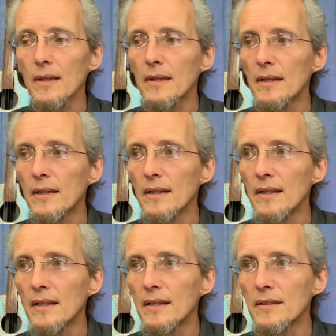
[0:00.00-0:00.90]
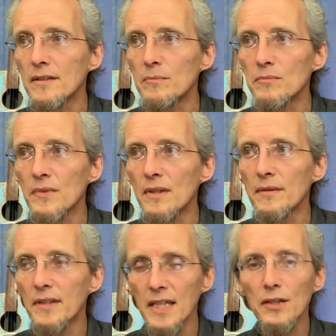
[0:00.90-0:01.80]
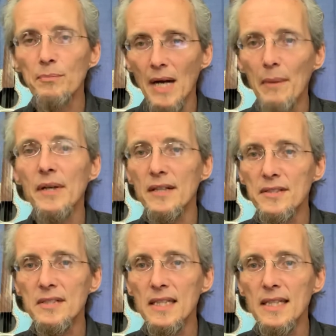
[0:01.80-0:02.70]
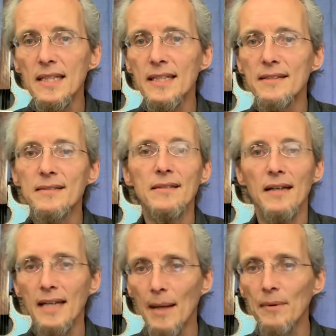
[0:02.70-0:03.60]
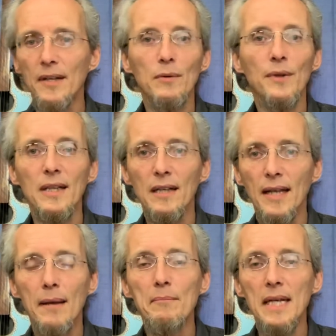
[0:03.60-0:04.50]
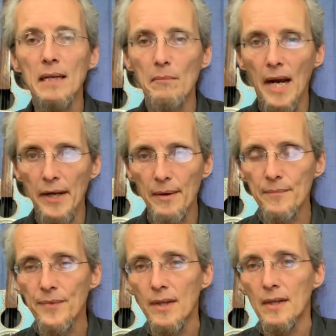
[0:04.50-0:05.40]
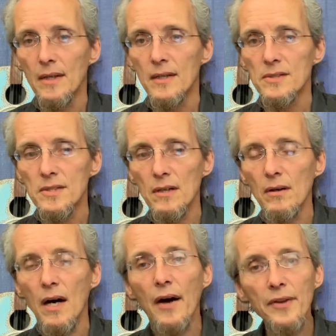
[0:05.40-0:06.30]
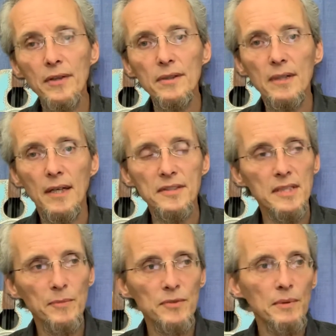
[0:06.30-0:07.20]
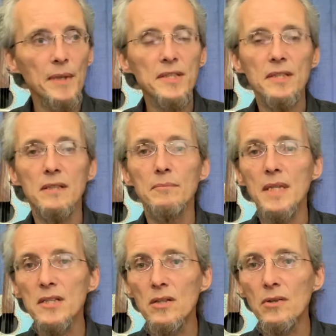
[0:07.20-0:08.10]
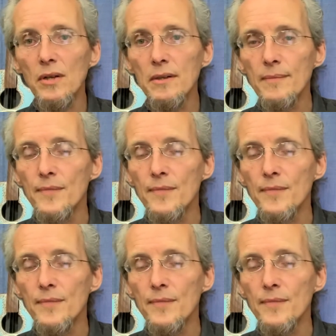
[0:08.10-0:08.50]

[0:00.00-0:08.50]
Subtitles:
the thing you're probably going to see is a capital letter with a little m meaning minor. So other symbols, we mentioned a diminished chord.